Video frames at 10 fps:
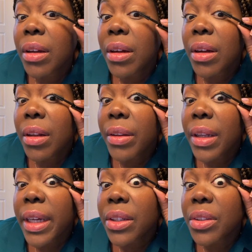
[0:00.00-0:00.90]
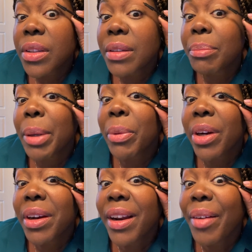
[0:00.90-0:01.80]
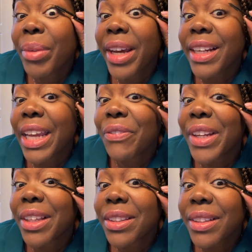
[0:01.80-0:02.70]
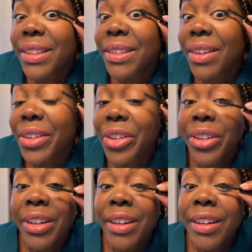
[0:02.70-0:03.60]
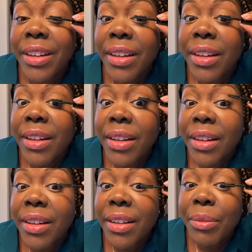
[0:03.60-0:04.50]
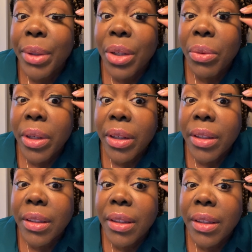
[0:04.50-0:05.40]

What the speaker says: all the lashes. Remember, I'm not a lefty, so this is harder. But it works